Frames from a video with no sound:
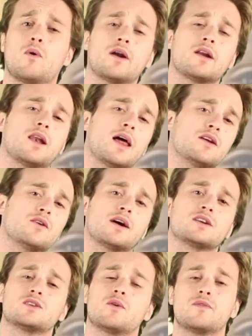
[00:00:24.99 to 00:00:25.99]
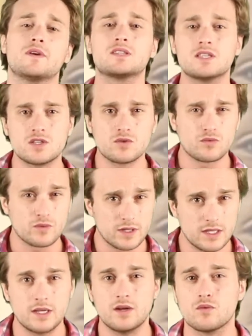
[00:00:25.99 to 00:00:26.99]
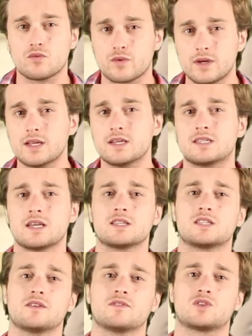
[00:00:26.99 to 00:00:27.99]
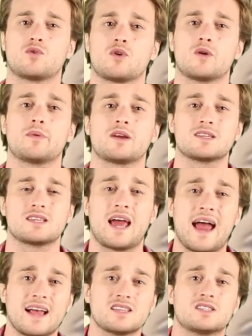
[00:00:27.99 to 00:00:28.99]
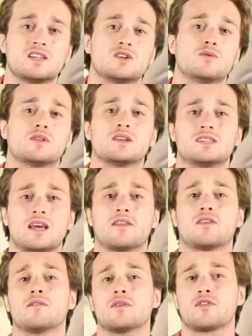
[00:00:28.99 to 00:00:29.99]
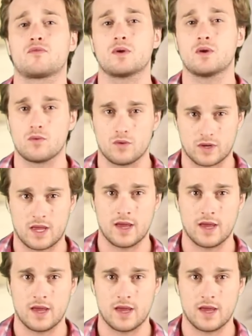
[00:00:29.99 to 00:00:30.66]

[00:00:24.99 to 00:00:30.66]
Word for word: wanted to let you guys know this is a really, really sensitive story because it has to do with the death of a 3-year-old